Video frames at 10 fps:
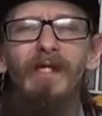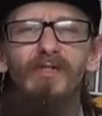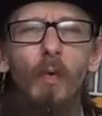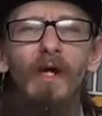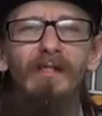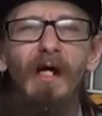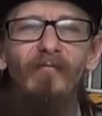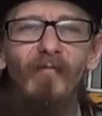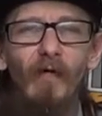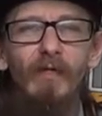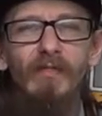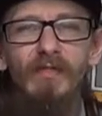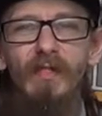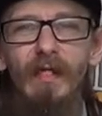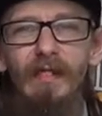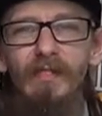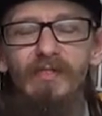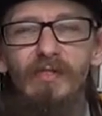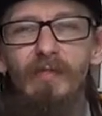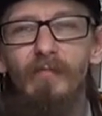is quite diverse in
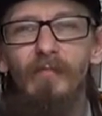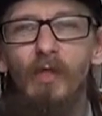its